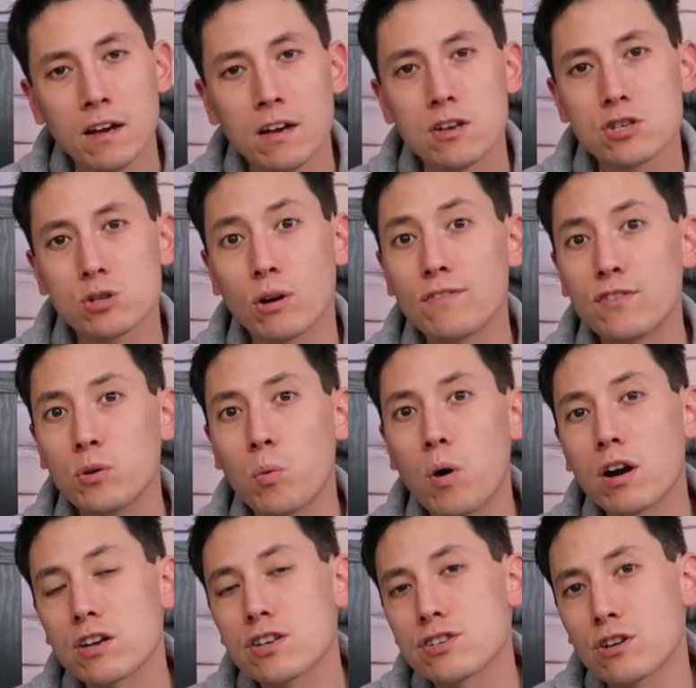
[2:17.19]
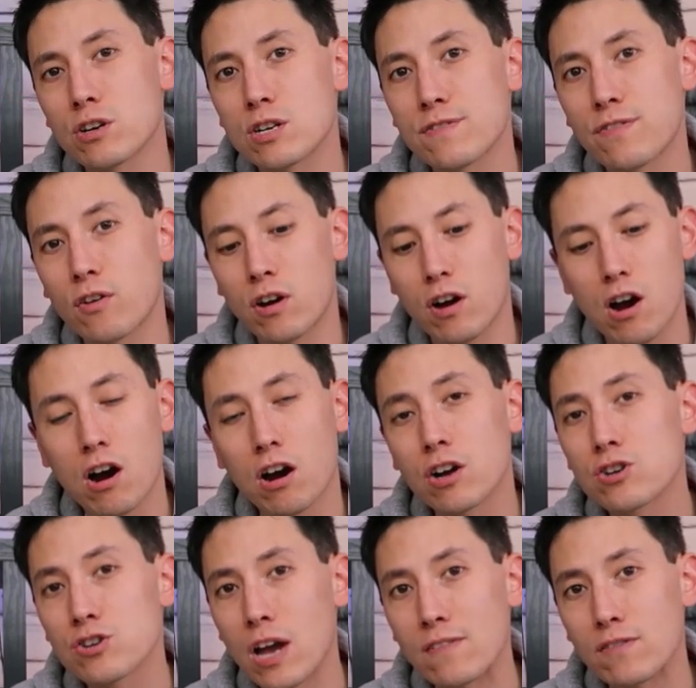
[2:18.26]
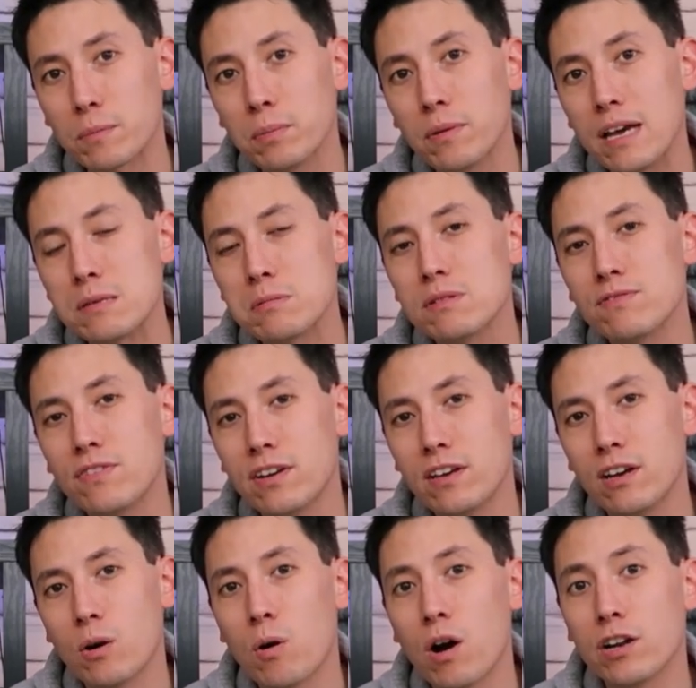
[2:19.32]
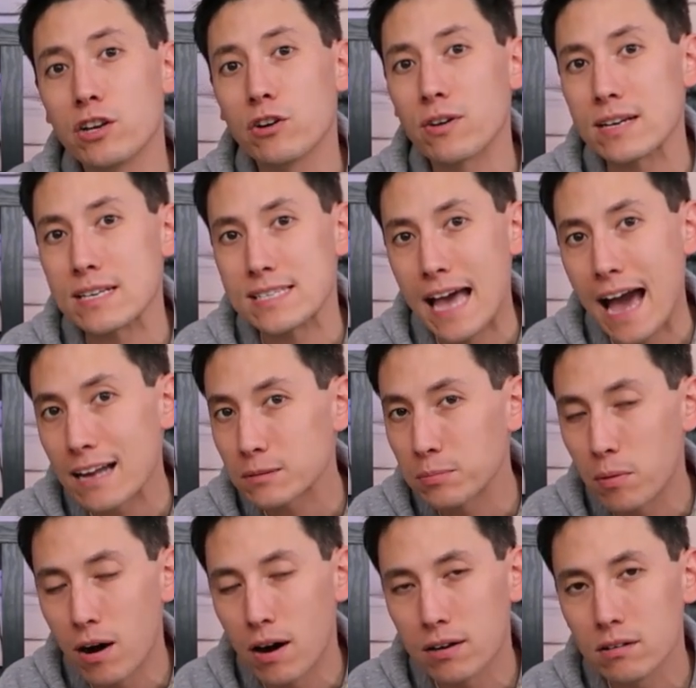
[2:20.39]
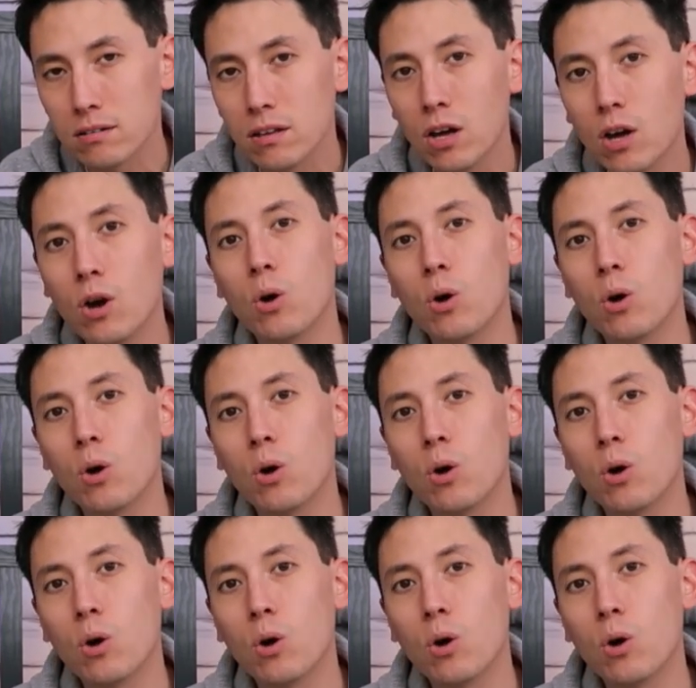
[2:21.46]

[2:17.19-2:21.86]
so if you want to search for a hard drive replacement video on your exact model,